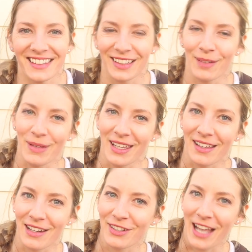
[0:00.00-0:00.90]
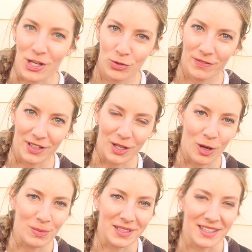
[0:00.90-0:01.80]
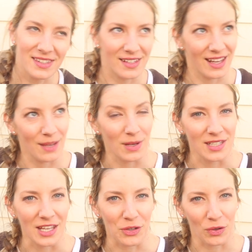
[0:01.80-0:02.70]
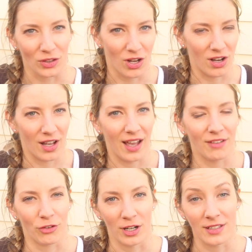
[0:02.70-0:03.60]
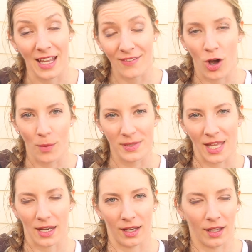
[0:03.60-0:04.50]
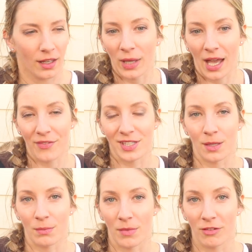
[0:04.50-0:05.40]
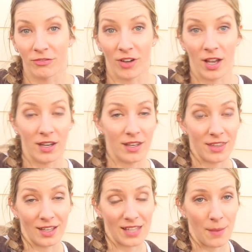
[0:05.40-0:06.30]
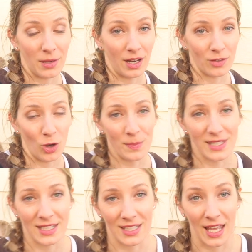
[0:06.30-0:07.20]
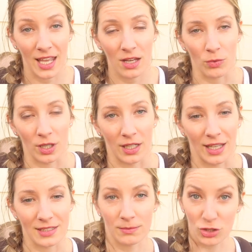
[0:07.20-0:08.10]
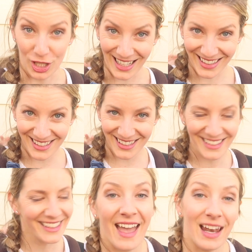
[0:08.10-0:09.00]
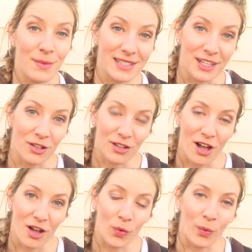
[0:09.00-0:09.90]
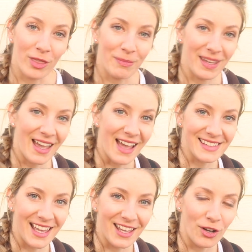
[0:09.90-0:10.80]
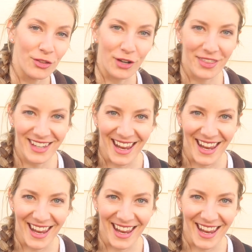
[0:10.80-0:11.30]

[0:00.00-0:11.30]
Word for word: going to be kind of a casual video because today I'm going to take you along for a day of homesteading. We have some fun things happening at the homestead today. We're going to get some chicks, and I'm going to take you along with me as I go throughout the